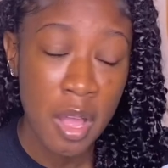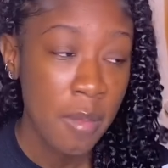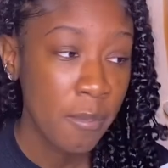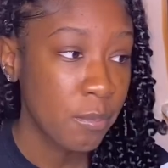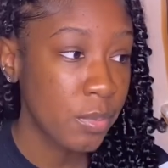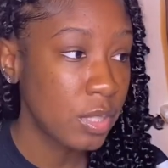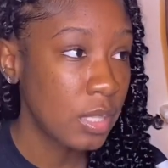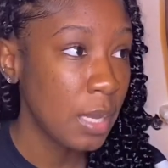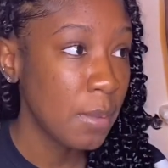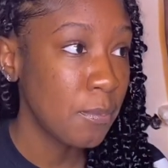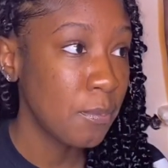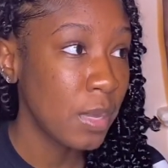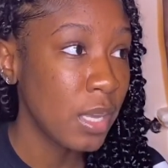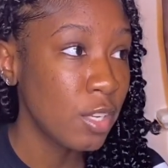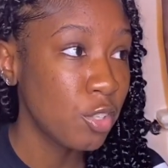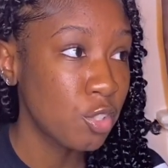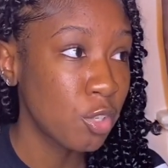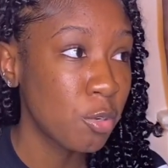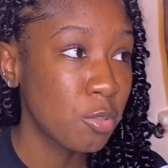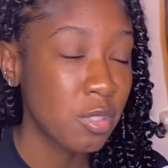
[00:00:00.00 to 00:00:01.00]
But they
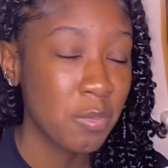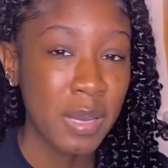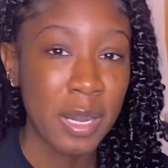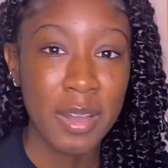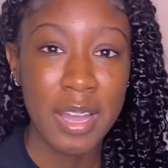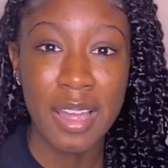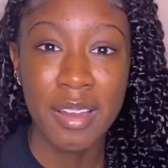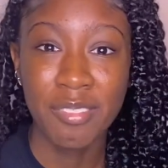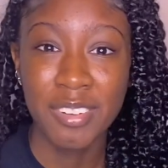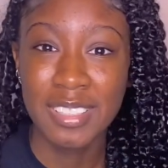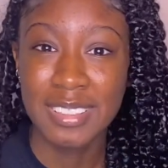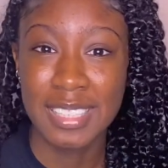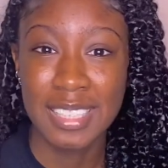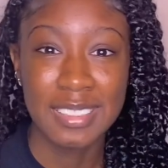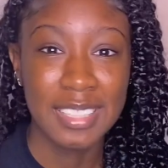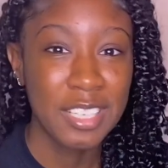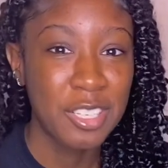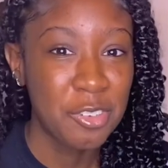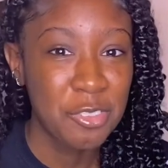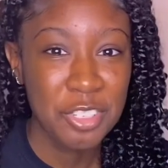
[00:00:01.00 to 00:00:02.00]
make jokes about everything.
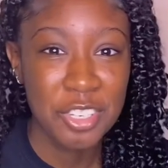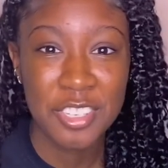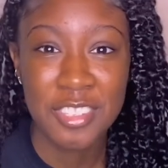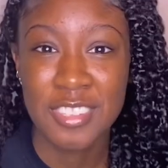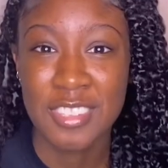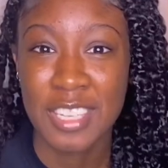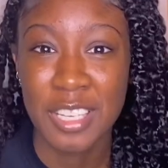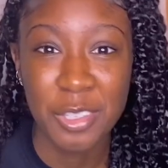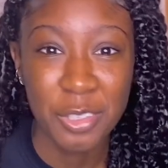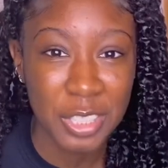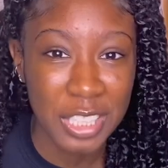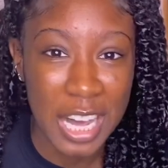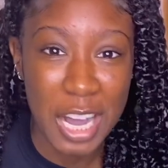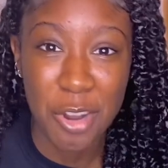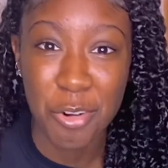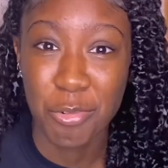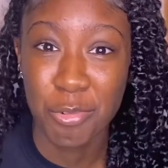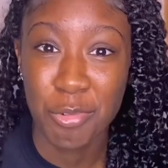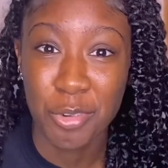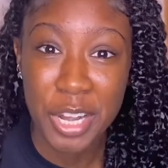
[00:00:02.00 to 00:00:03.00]
They don't just single
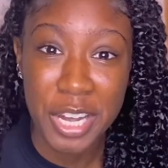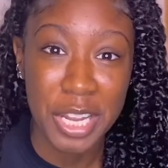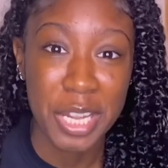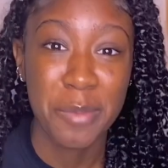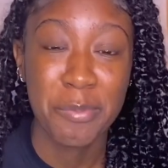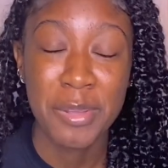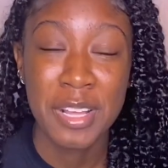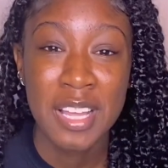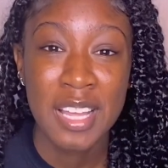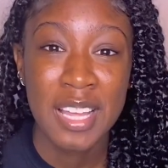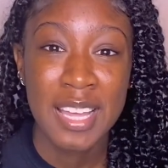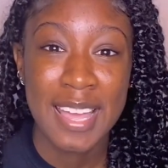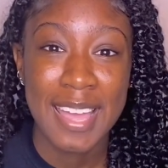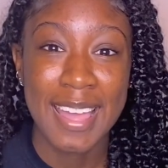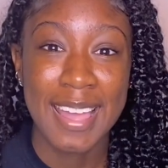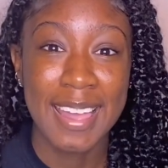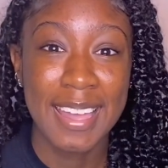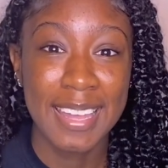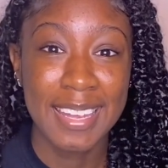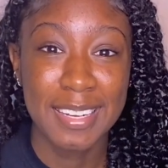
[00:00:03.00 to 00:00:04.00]
out rape
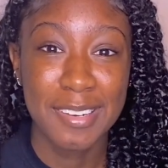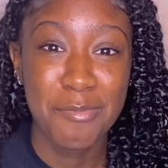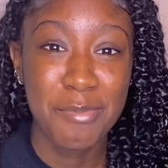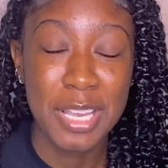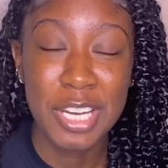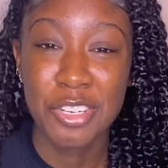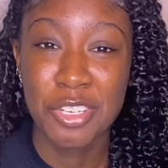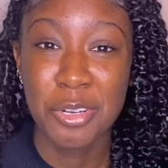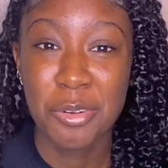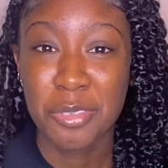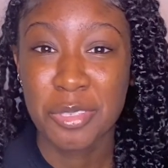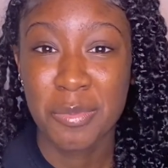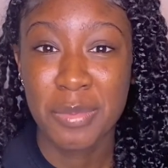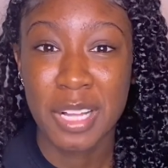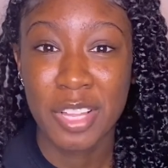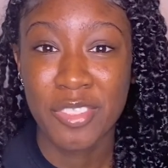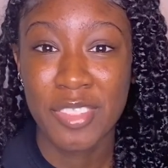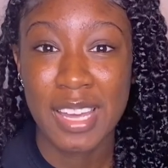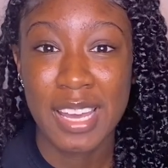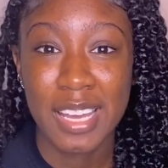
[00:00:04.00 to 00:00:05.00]
and make jokes
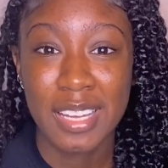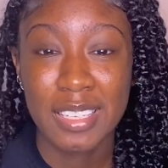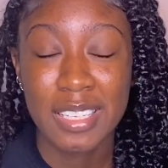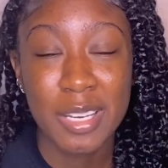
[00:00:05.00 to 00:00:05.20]
about that.